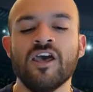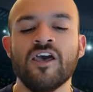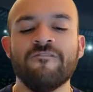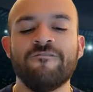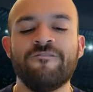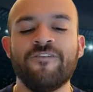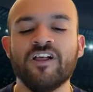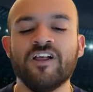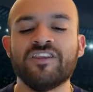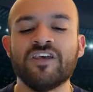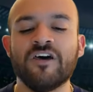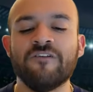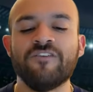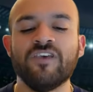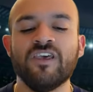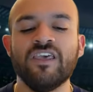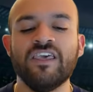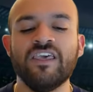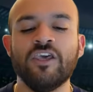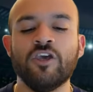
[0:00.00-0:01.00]

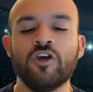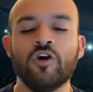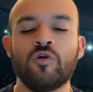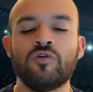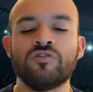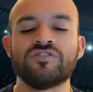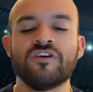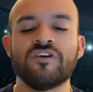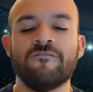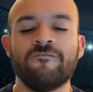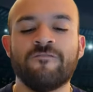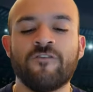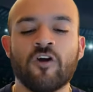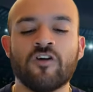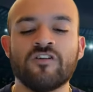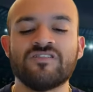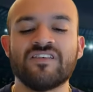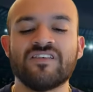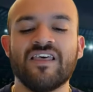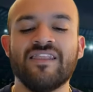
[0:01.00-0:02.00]
Philadelphia Eagles
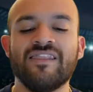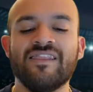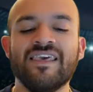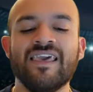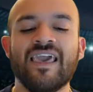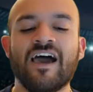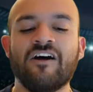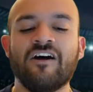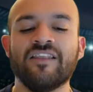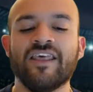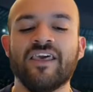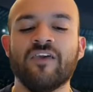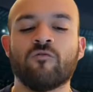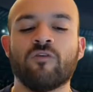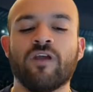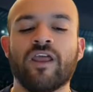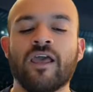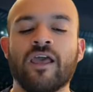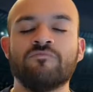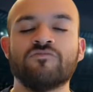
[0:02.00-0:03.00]
versus the LA
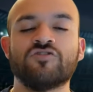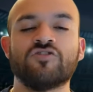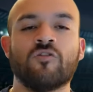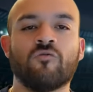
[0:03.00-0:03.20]
Rams.